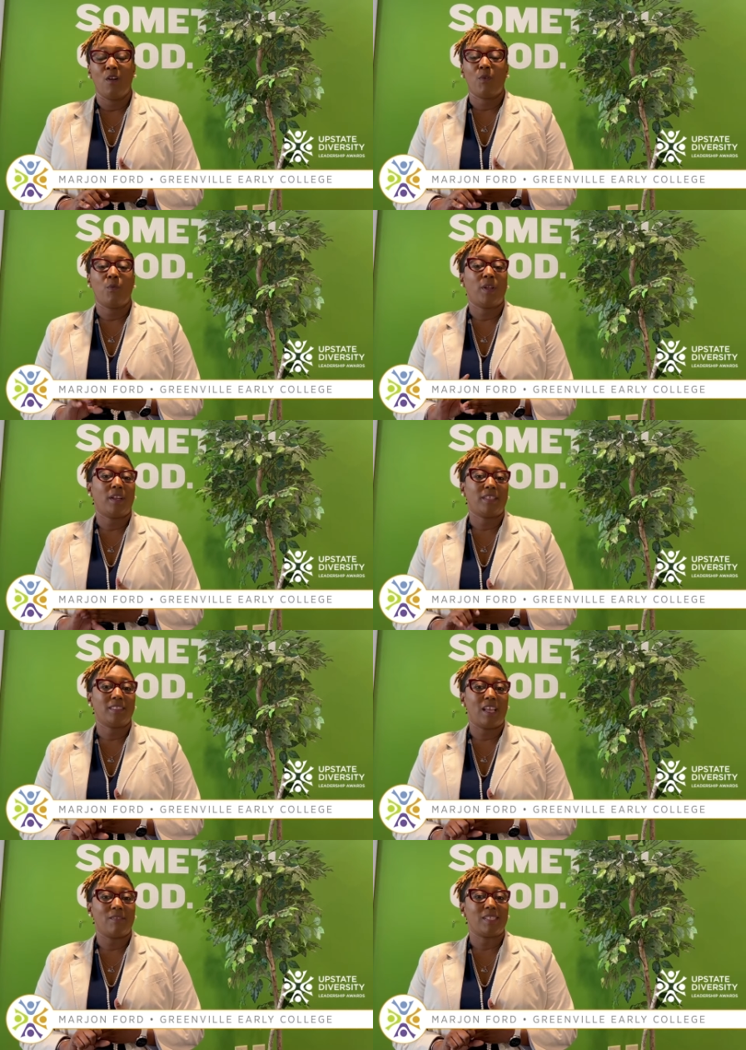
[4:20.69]
we want our
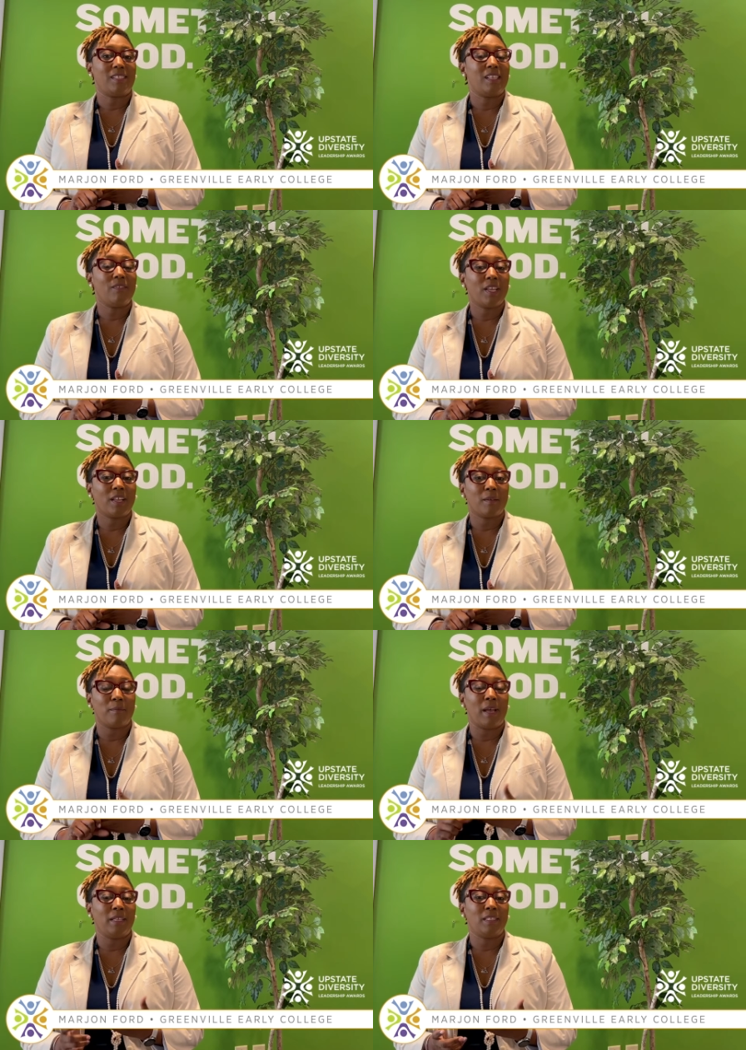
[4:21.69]
kids to have a
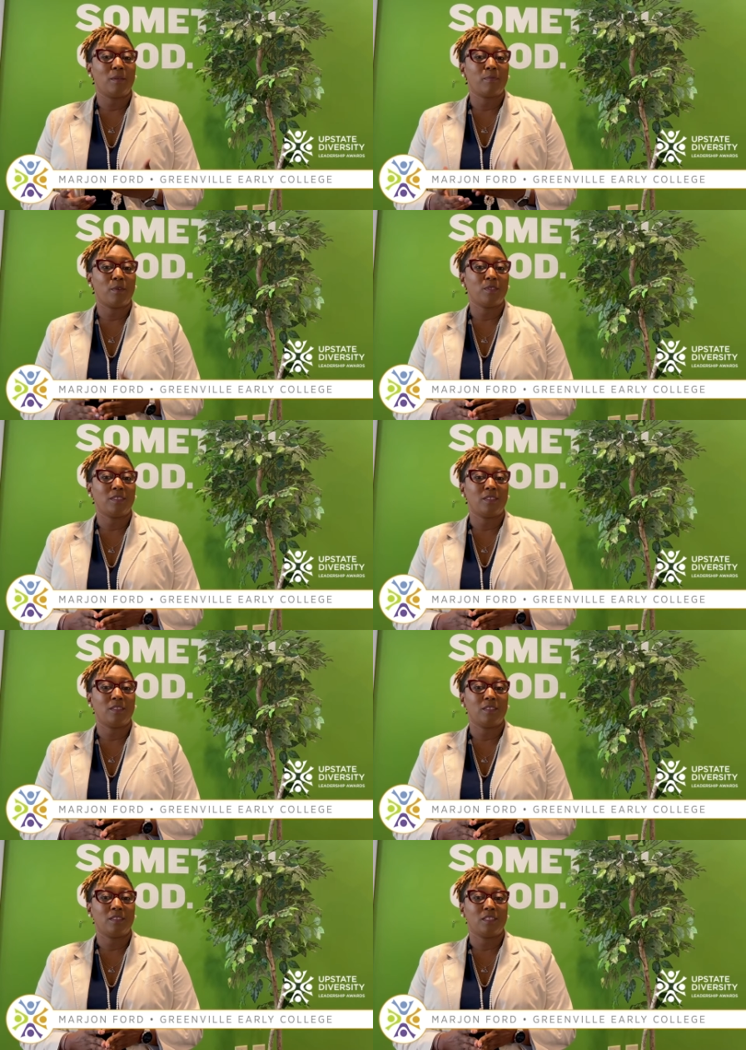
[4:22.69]
civic-minded approach
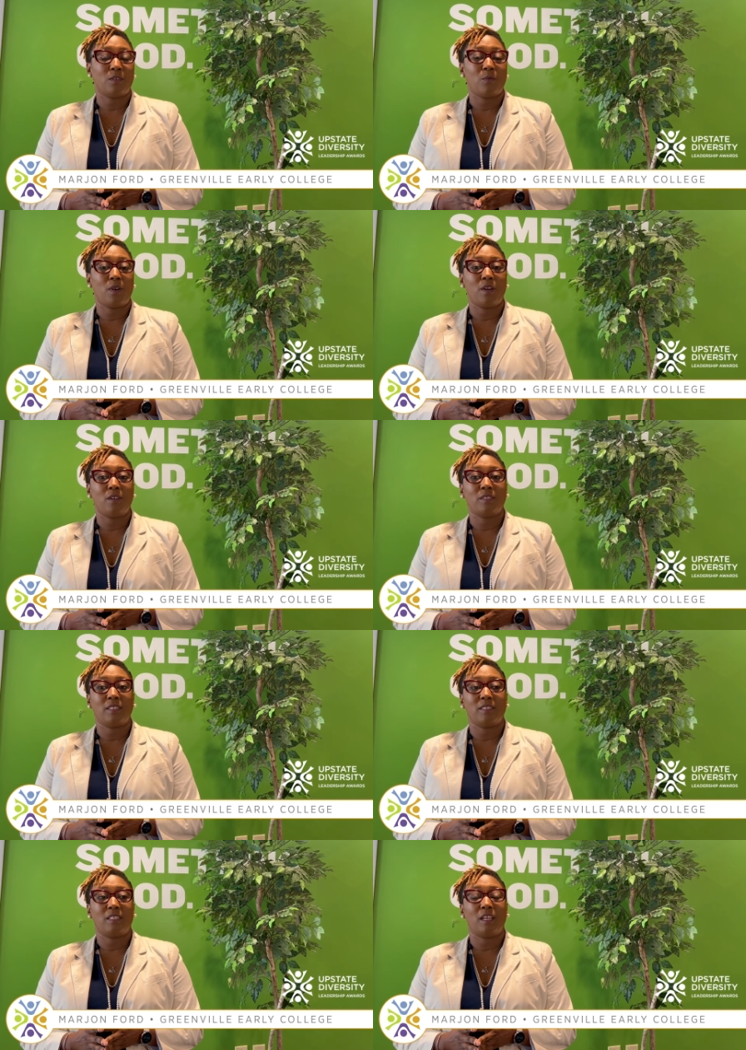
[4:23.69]
to, to the world
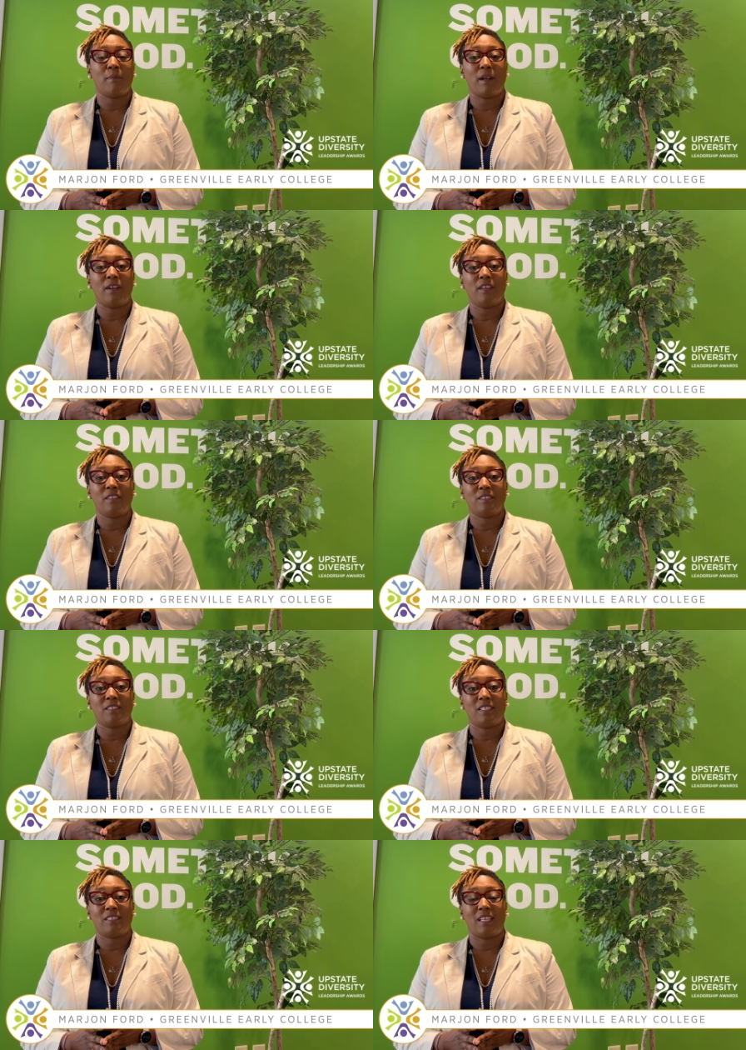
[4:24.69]
and to think about
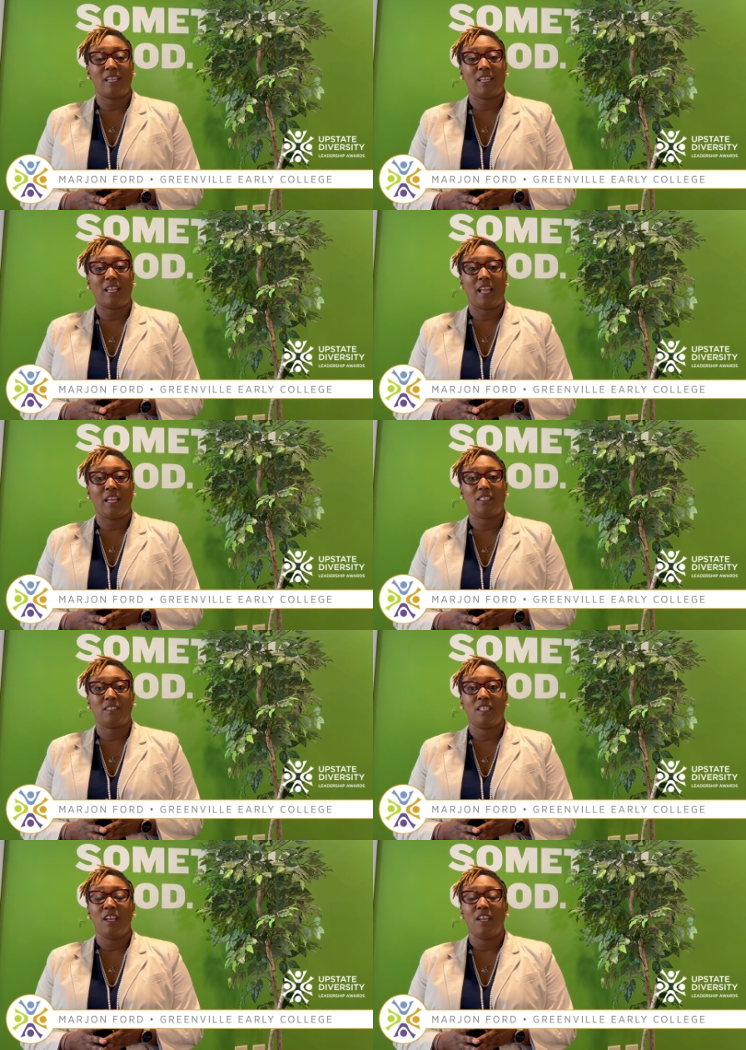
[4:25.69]
others as they engage.